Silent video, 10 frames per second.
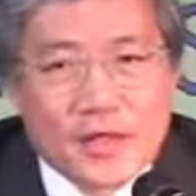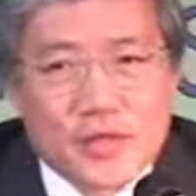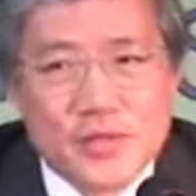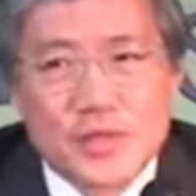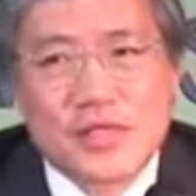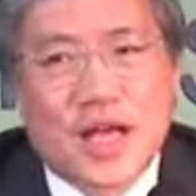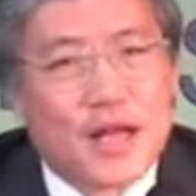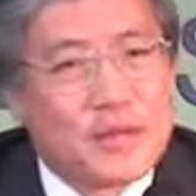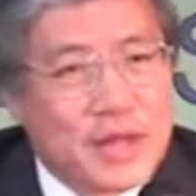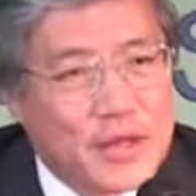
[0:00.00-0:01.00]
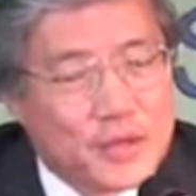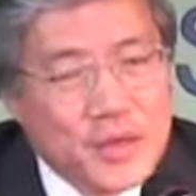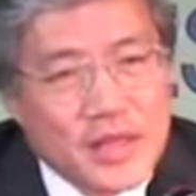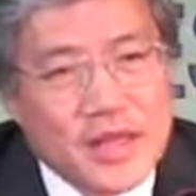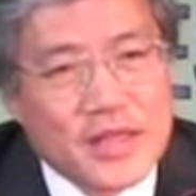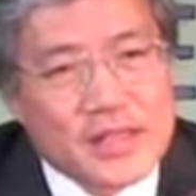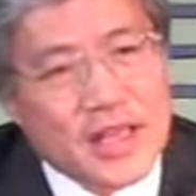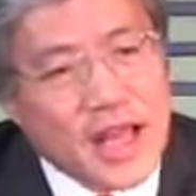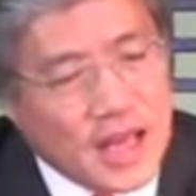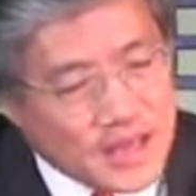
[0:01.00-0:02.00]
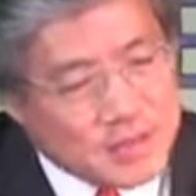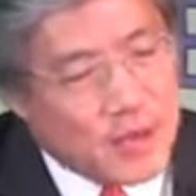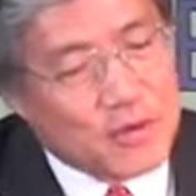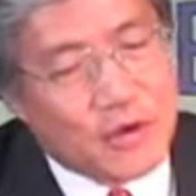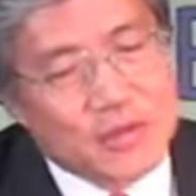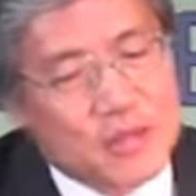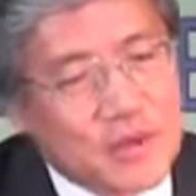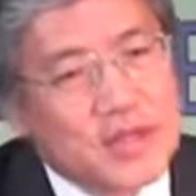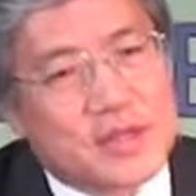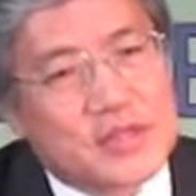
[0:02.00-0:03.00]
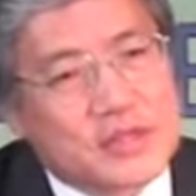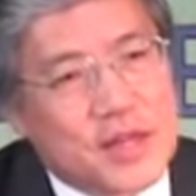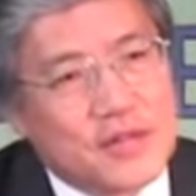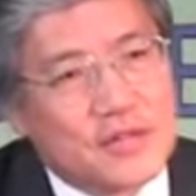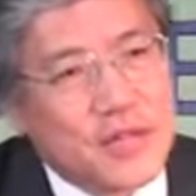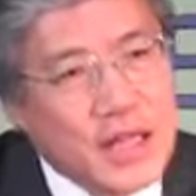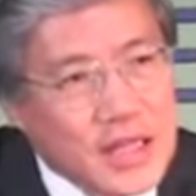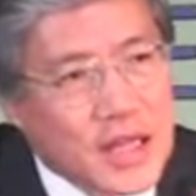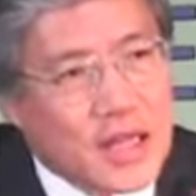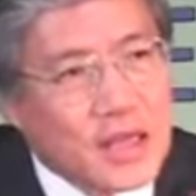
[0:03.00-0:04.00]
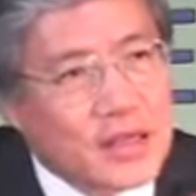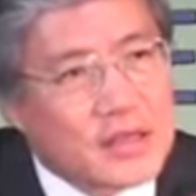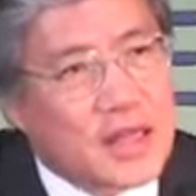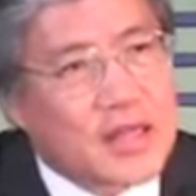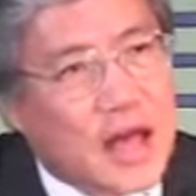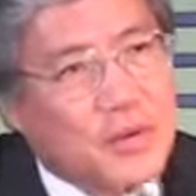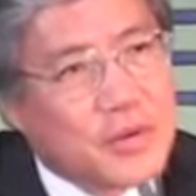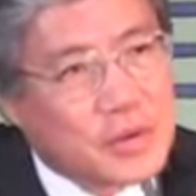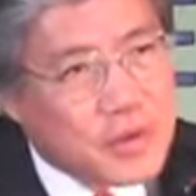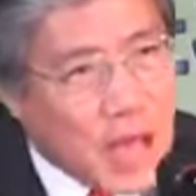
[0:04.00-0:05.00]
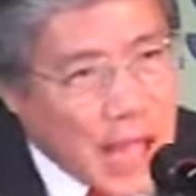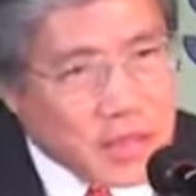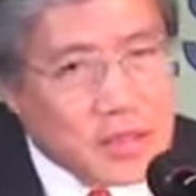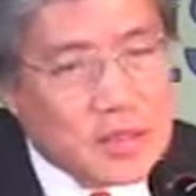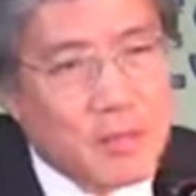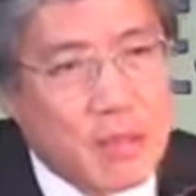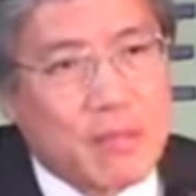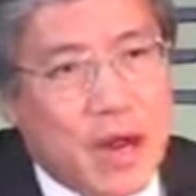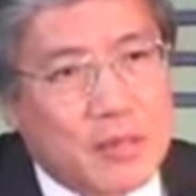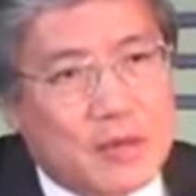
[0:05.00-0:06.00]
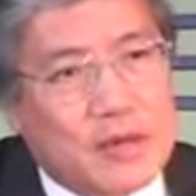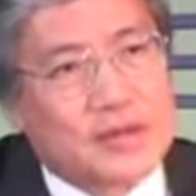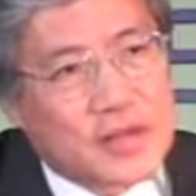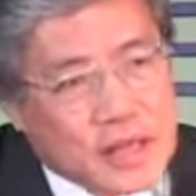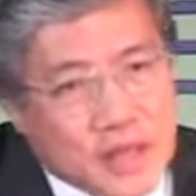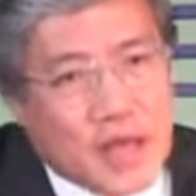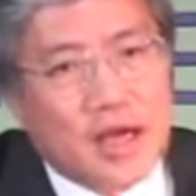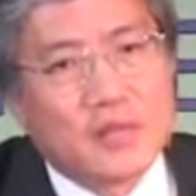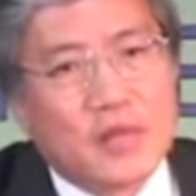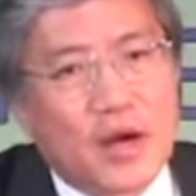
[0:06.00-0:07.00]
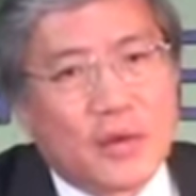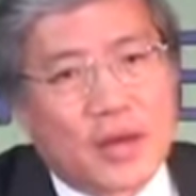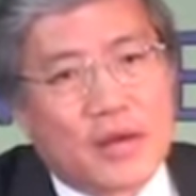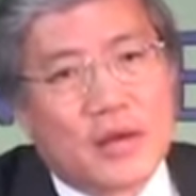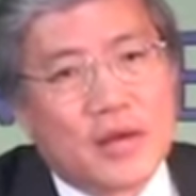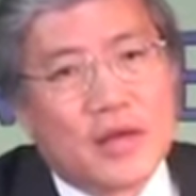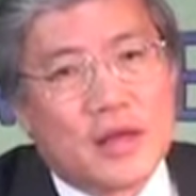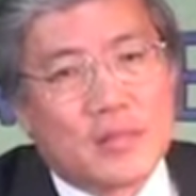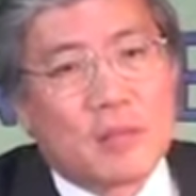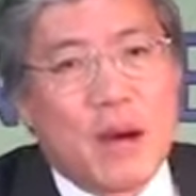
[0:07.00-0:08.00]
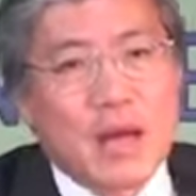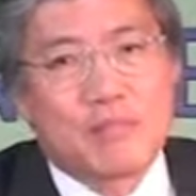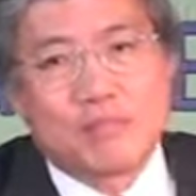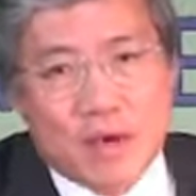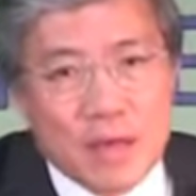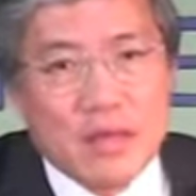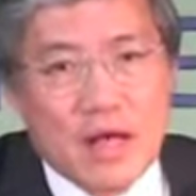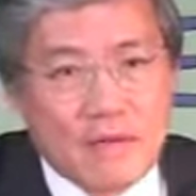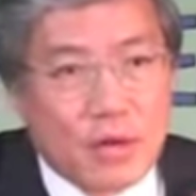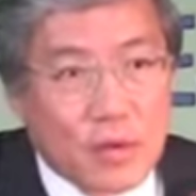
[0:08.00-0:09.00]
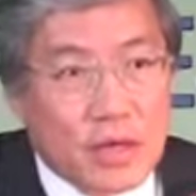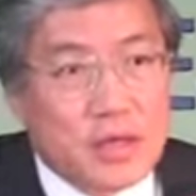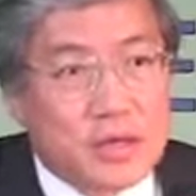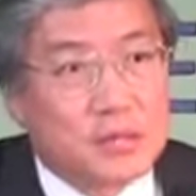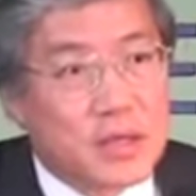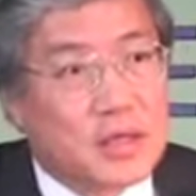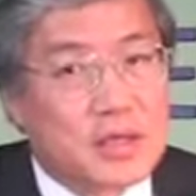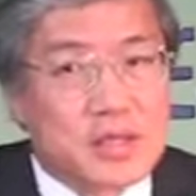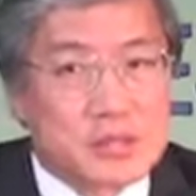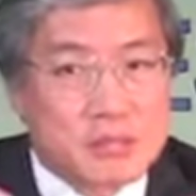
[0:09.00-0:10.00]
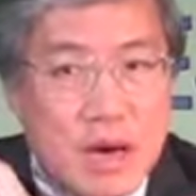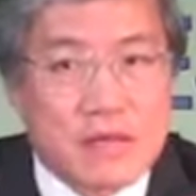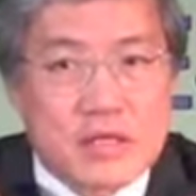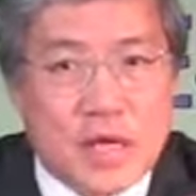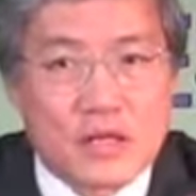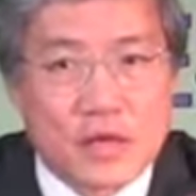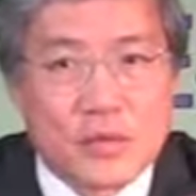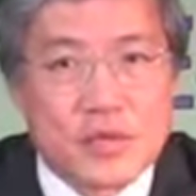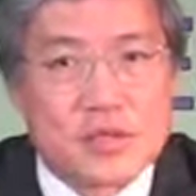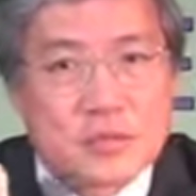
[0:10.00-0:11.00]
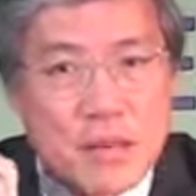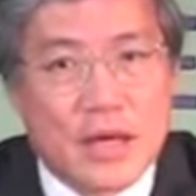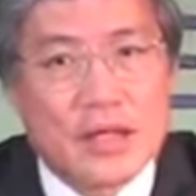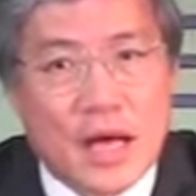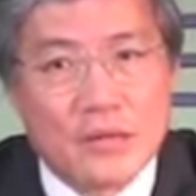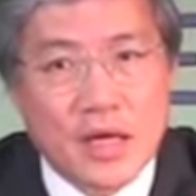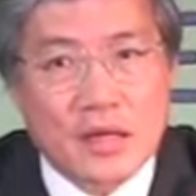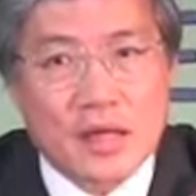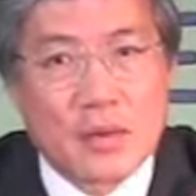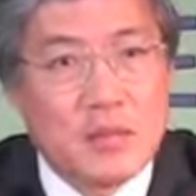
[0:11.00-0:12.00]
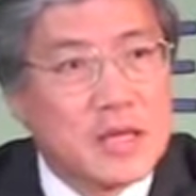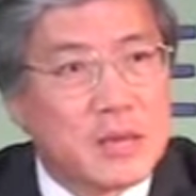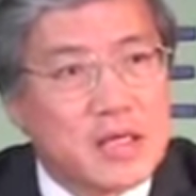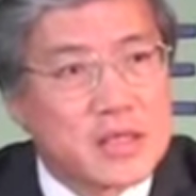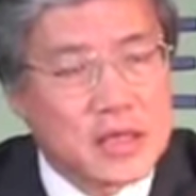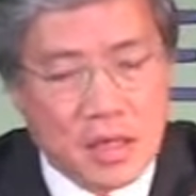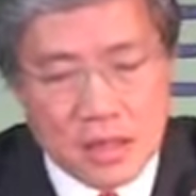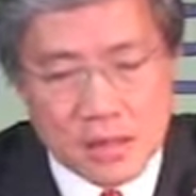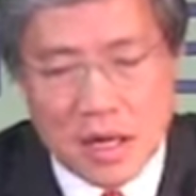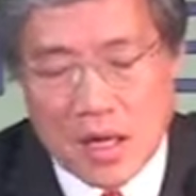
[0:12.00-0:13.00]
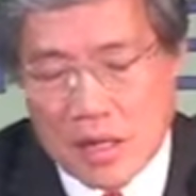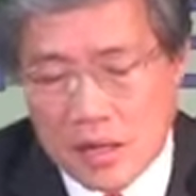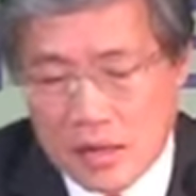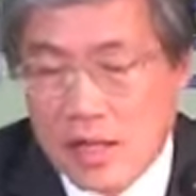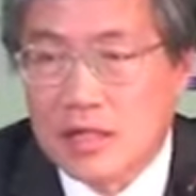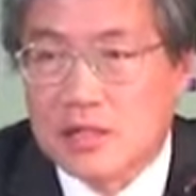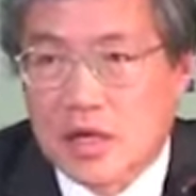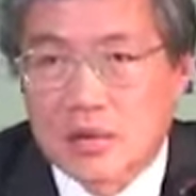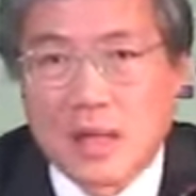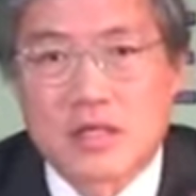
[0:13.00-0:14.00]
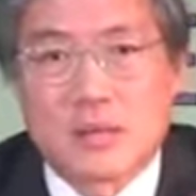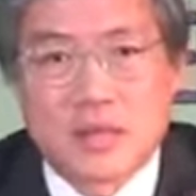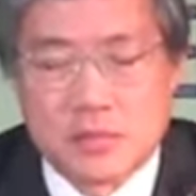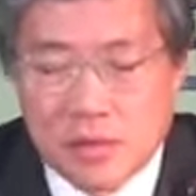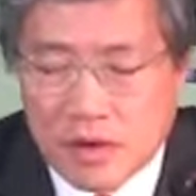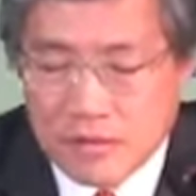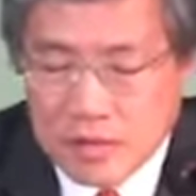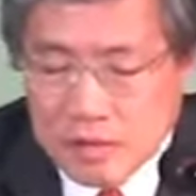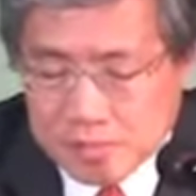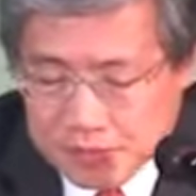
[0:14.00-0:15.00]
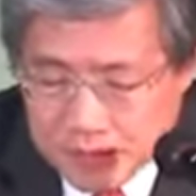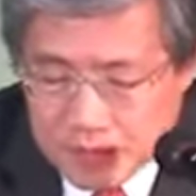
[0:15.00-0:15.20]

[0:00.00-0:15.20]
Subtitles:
So as soon as the economy began to weaken, they say, hey, let's build roads and bridges, thinking that that will act as a pump primer to get the economy going. But pump priming never worked because private sector was paying down debt. They were minimizing debt instead of maximizing profits.